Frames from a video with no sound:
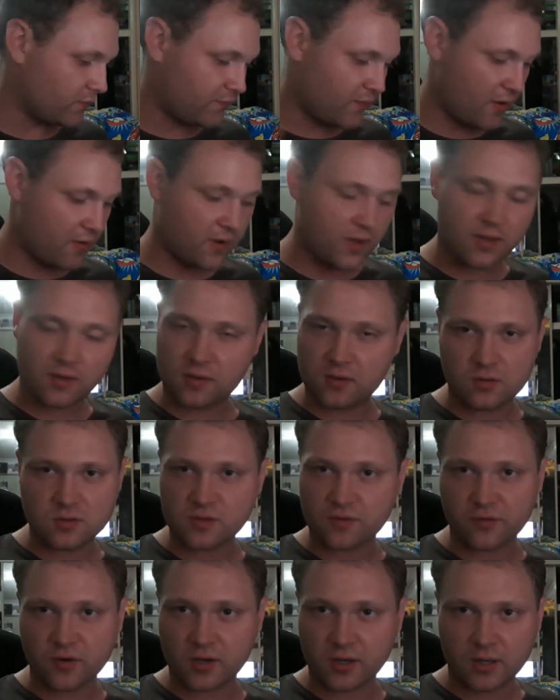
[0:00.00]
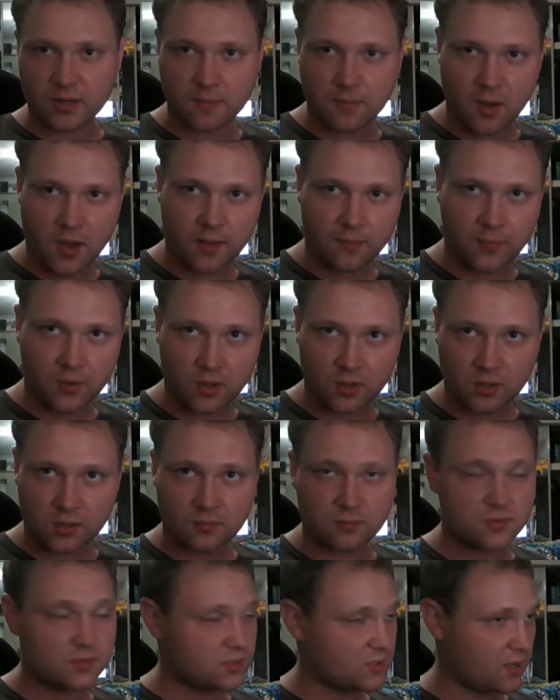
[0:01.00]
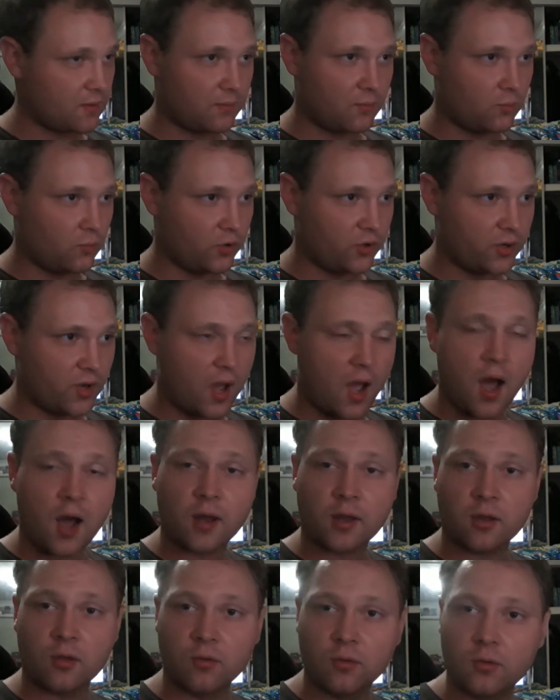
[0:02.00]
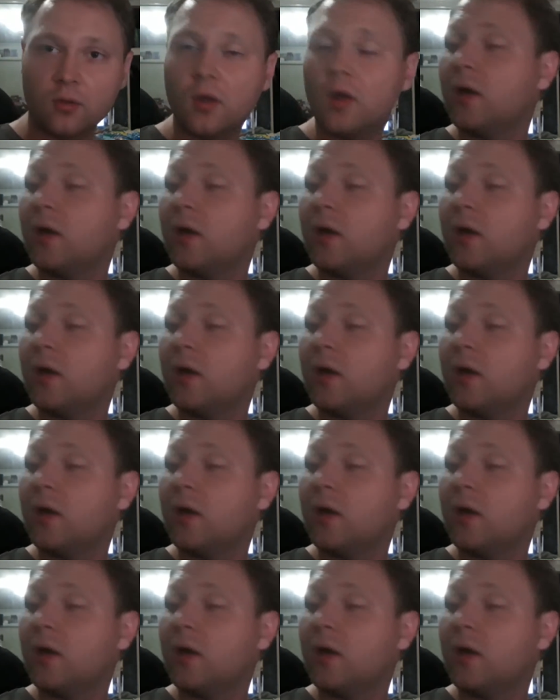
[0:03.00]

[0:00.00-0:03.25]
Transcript: very user-friendly in my opinion. Some would argue.